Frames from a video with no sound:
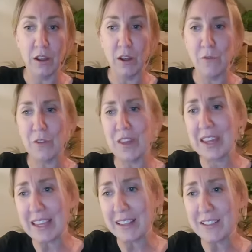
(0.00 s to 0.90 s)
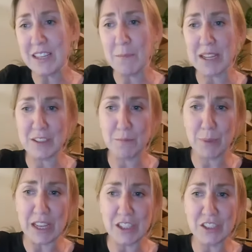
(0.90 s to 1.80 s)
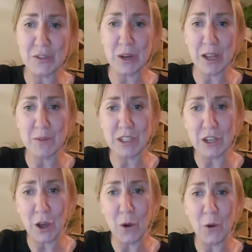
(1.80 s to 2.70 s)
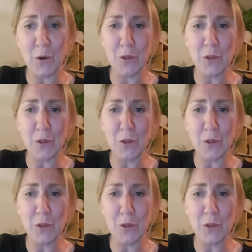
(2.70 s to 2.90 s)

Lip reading: For the guilty masturbations when I was alone,